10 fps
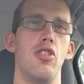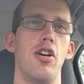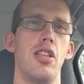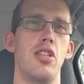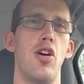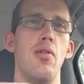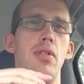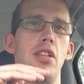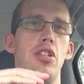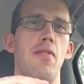like the
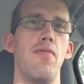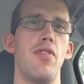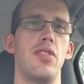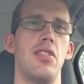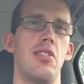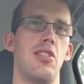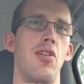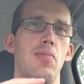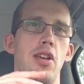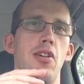time in the gym versus the
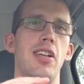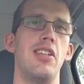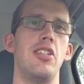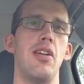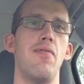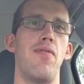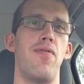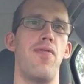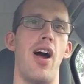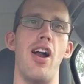time you're not in the gym
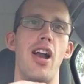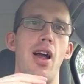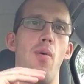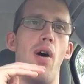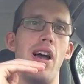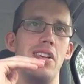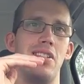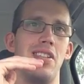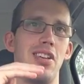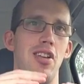far
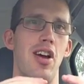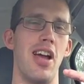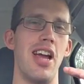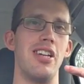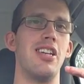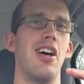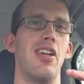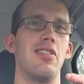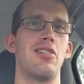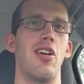outweighs, each
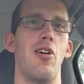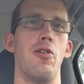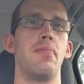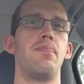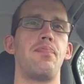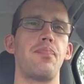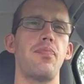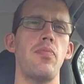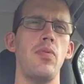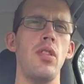other. So
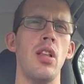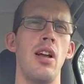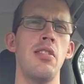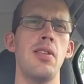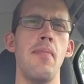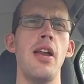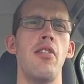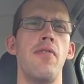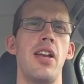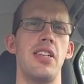it's a
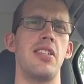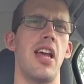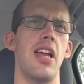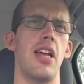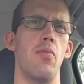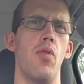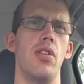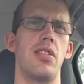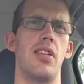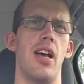matter of understanding
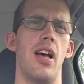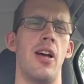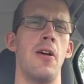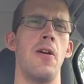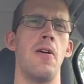what I